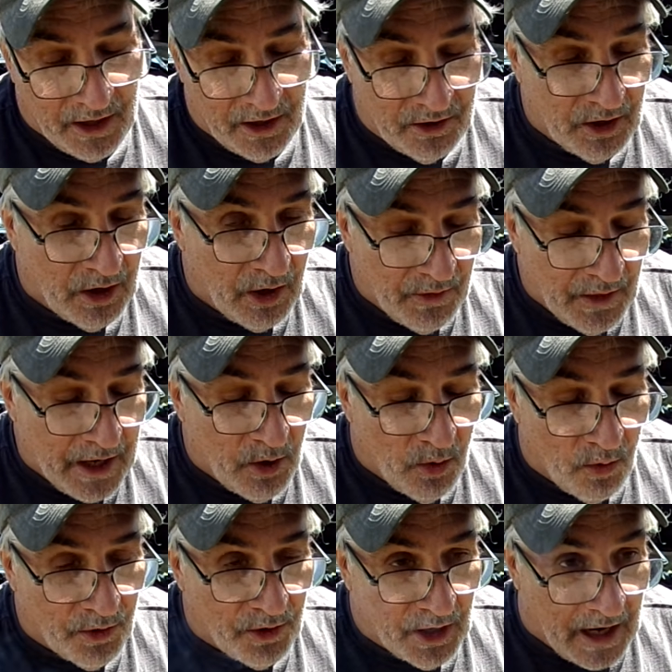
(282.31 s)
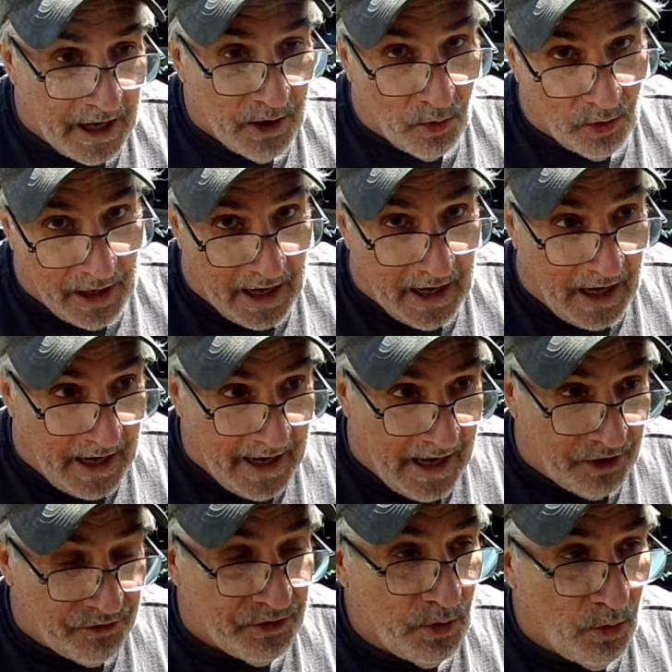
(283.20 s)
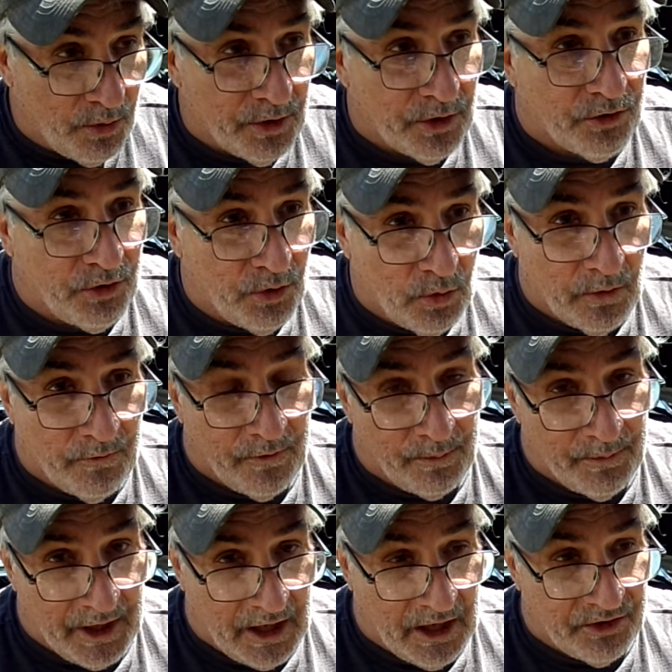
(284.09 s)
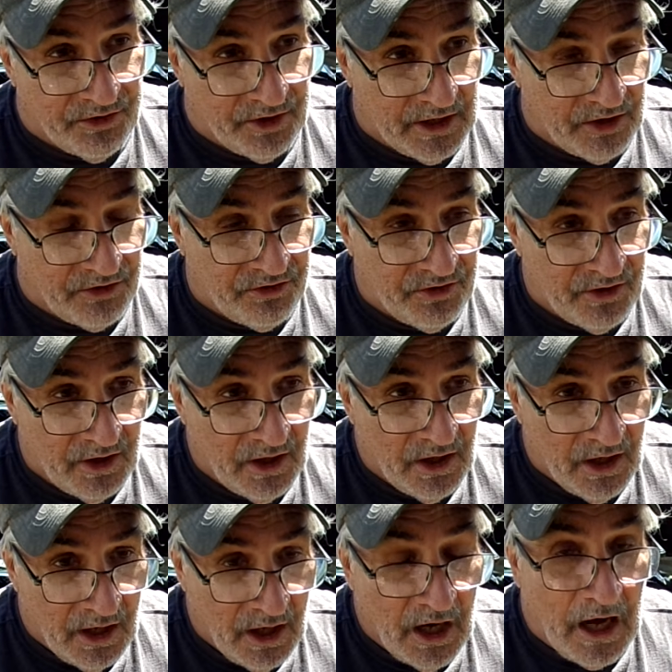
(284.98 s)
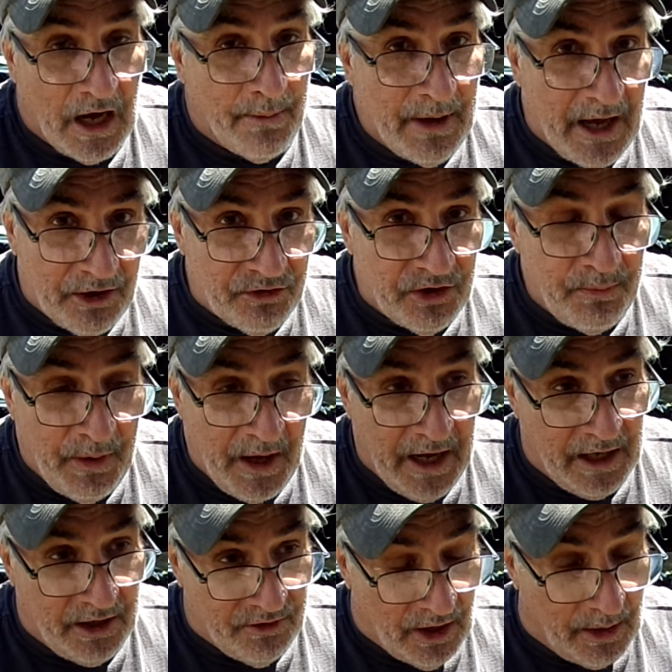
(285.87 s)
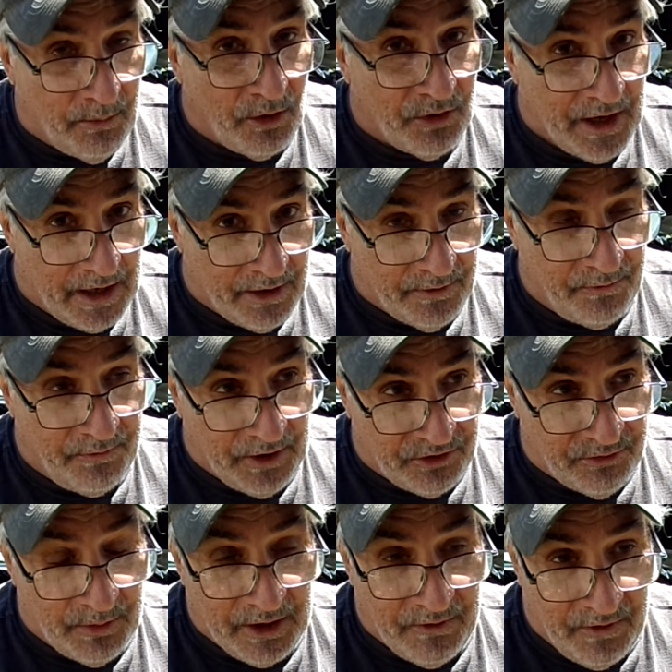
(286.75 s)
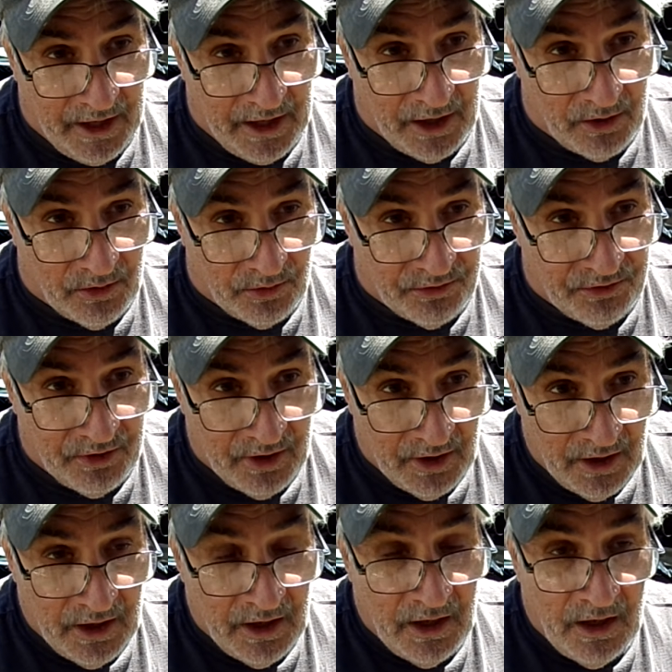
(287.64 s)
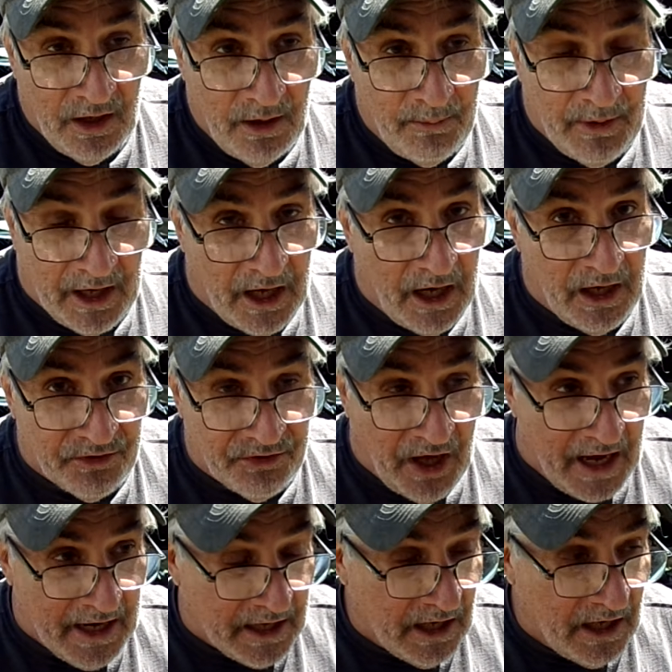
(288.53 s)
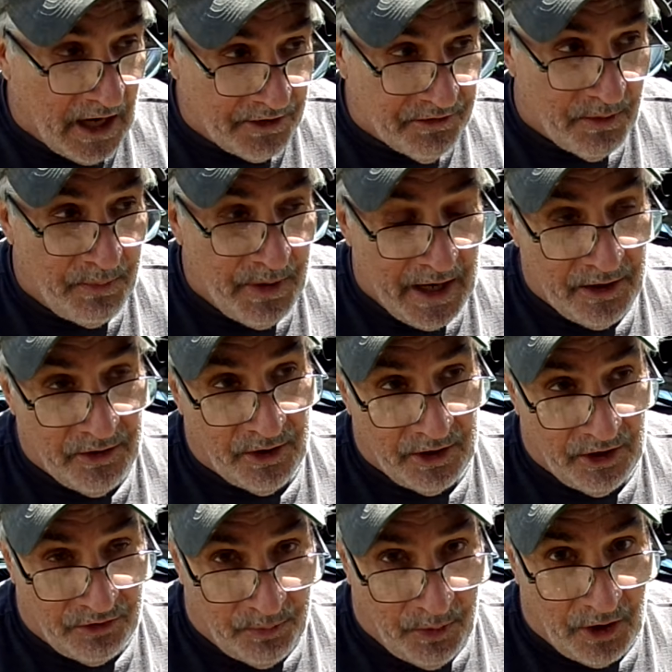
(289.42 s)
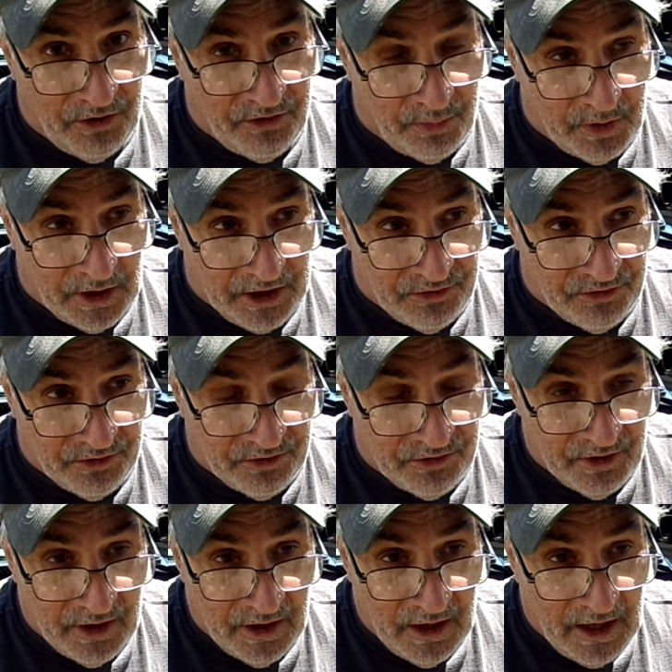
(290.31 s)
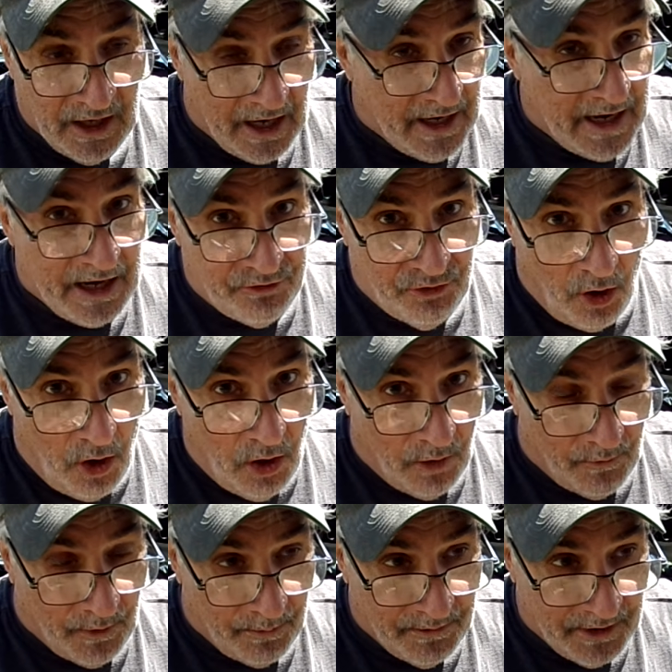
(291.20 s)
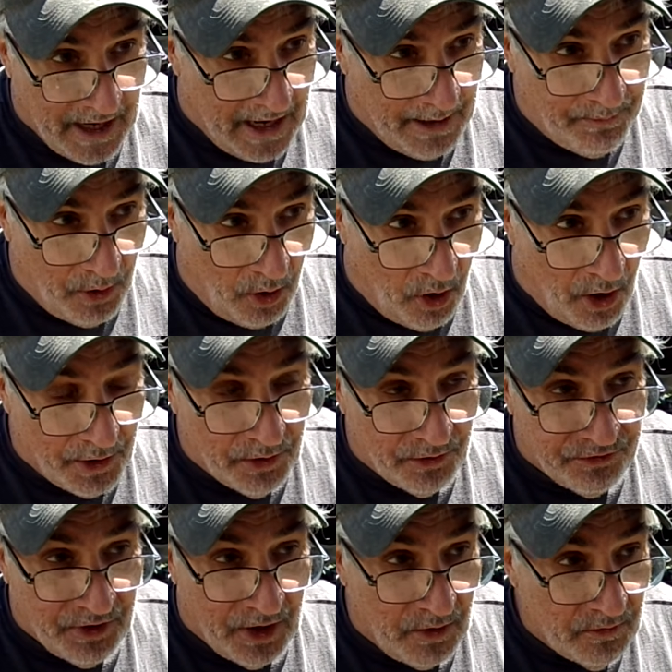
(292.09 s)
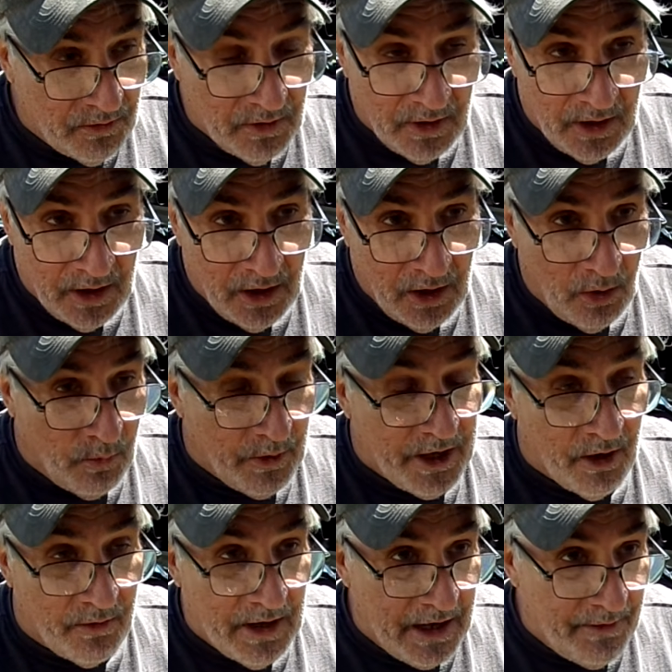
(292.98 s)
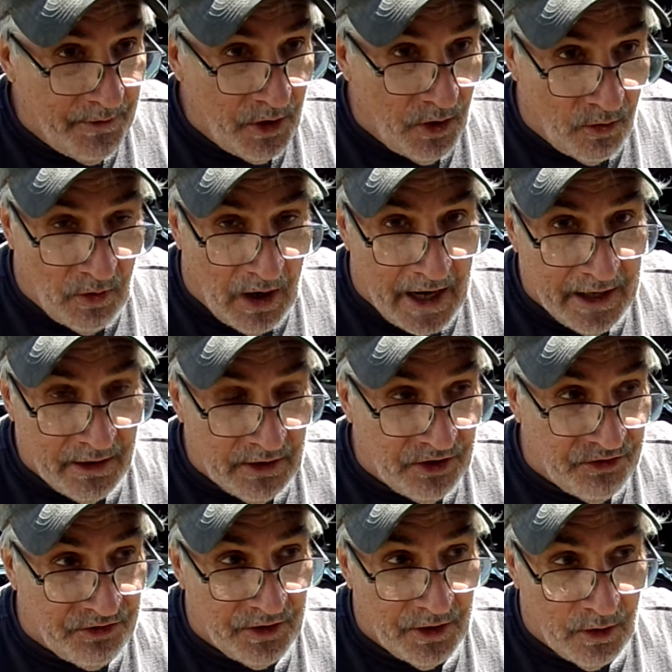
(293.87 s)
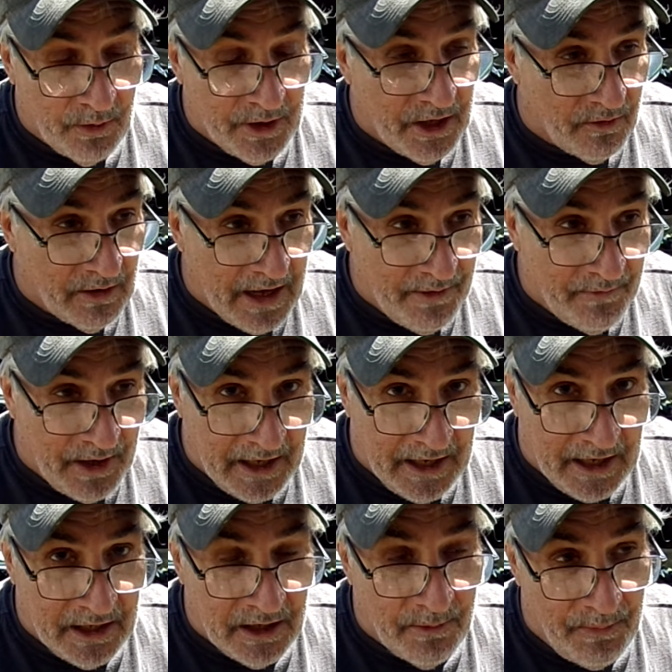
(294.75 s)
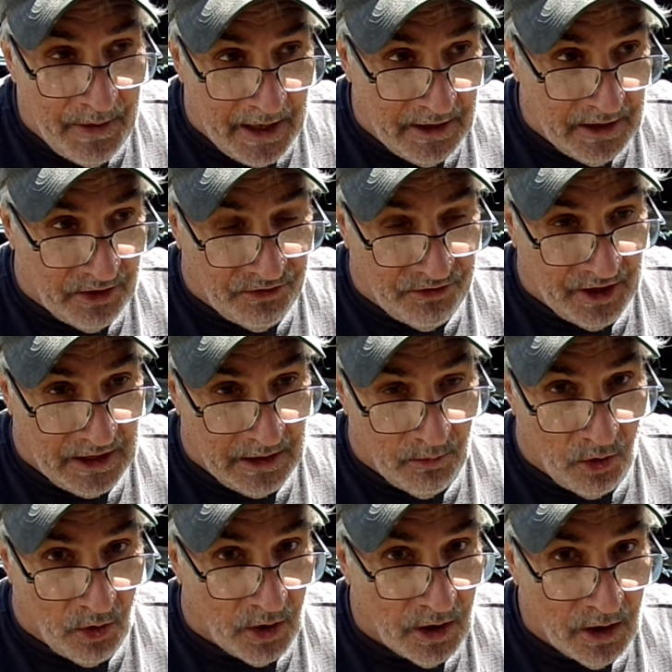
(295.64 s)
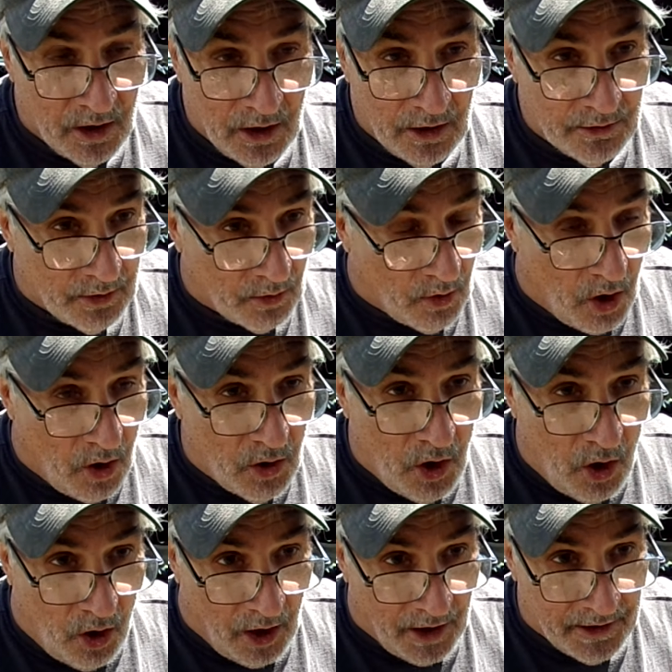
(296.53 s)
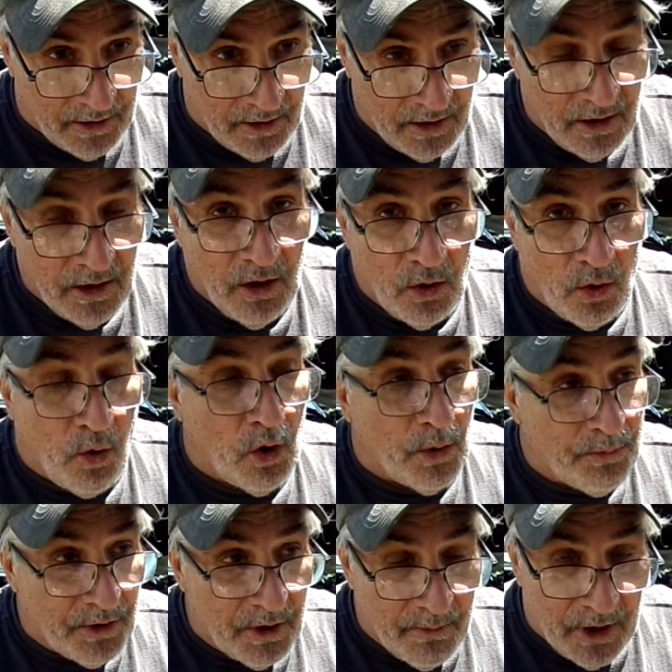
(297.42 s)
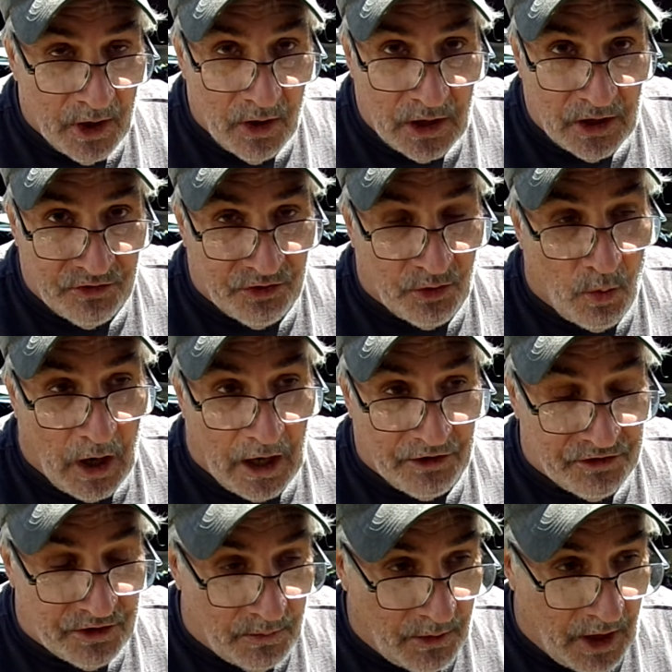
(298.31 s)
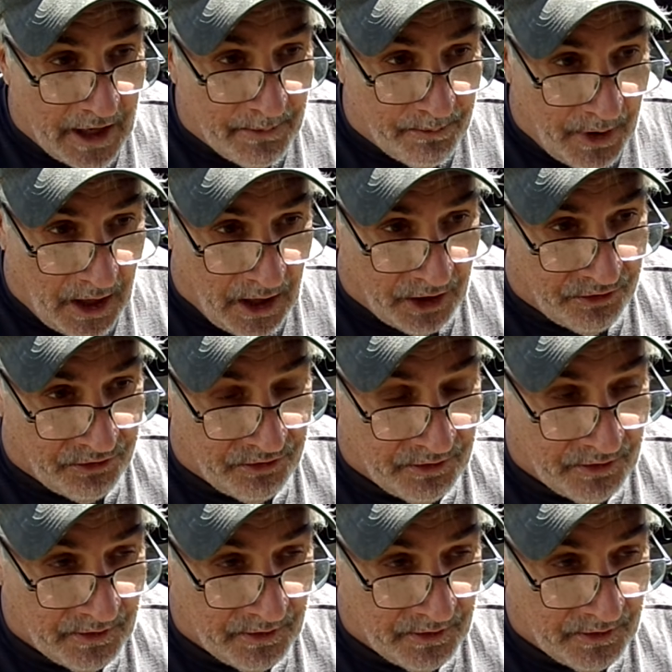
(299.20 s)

They ordered. I actually ordered 2 of them because of this. I'm actually paying double now to fix my vehicles because I cannot depend on these parts places. And that's all of them. Napa, AutoZone. We don't have an O'Reilly's here. We don't have any independents anymore. They're all gone. Corporate America squashed them like bugs.